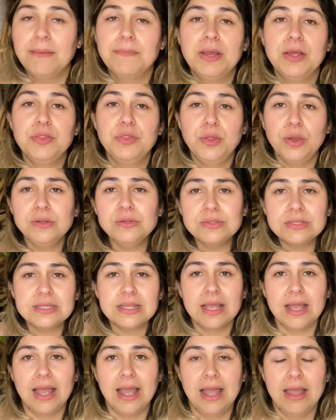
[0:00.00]
Those
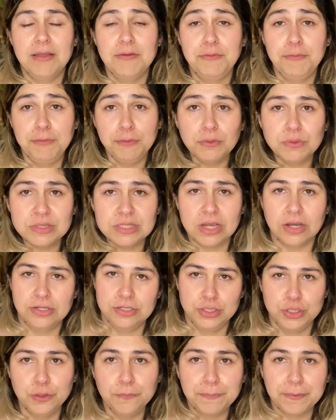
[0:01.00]
foods are
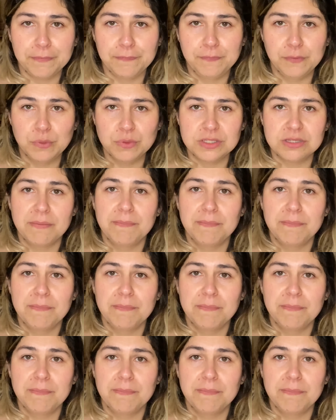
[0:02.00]
superfoods,